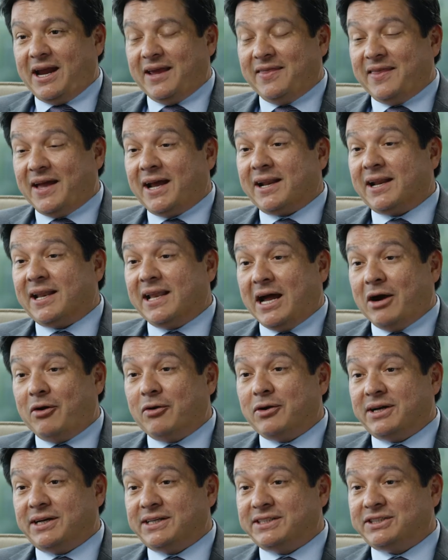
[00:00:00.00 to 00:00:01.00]
And that
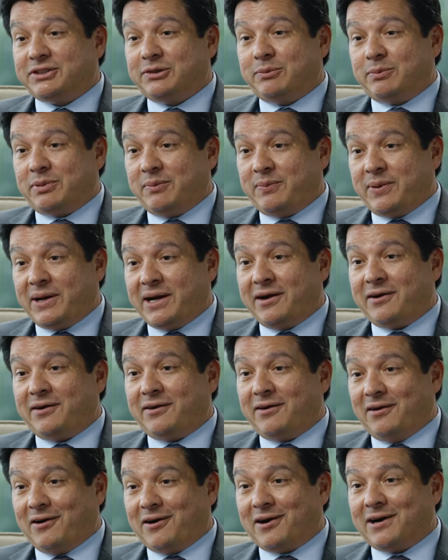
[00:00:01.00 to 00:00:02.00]
allowed us to
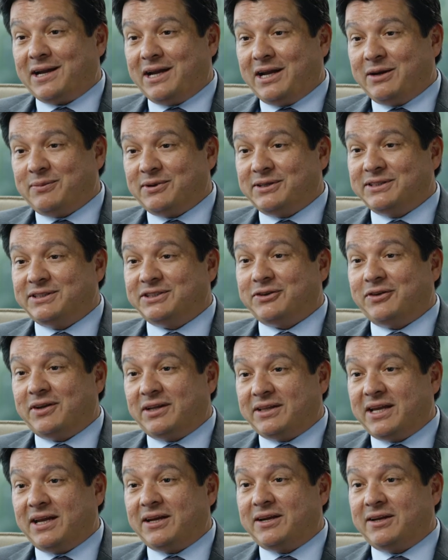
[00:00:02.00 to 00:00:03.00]
prepare our neighbors so
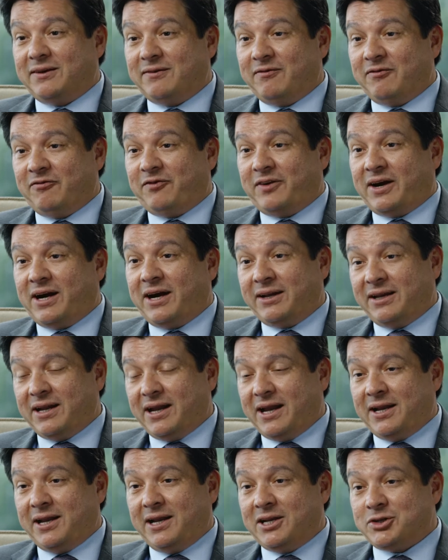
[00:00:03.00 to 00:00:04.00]
that they could find
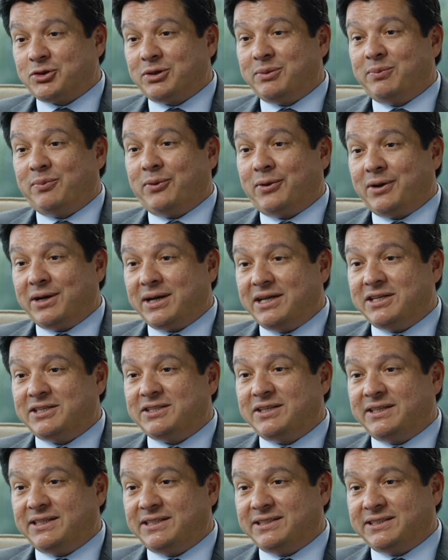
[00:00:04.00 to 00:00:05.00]
an entry point
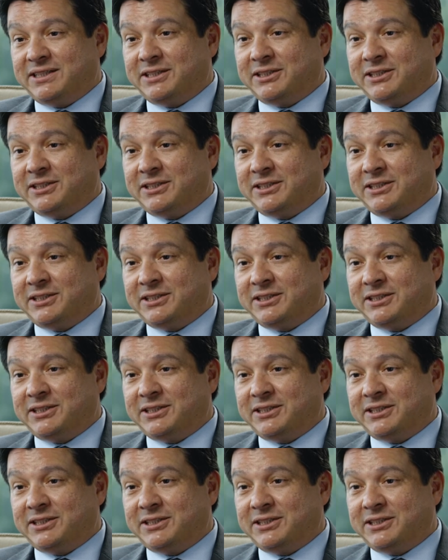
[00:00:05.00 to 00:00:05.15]
into these